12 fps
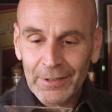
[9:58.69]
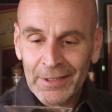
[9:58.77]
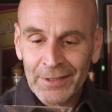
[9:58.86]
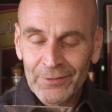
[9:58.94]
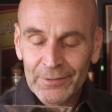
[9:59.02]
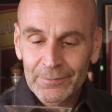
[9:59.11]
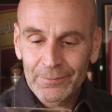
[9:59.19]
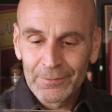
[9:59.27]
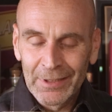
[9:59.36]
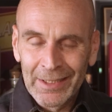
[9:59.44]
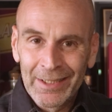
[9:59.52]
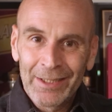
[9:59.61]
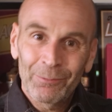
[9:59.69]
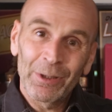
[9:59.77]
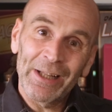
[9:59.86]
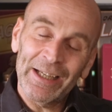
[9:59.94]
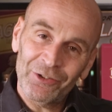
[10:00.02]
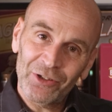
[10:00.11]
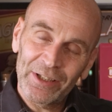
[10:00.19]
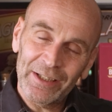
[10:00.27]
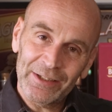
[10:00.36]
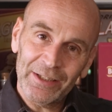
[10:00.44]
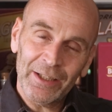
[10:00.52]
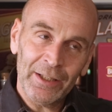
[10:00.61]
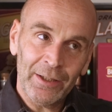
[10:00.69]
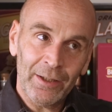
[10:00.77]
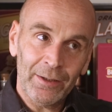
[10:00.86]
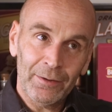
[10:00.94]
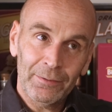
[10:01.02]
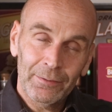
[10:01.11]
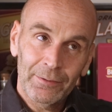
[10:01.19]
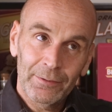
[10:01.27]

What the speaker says: I haven't. Well, actually, I did. I had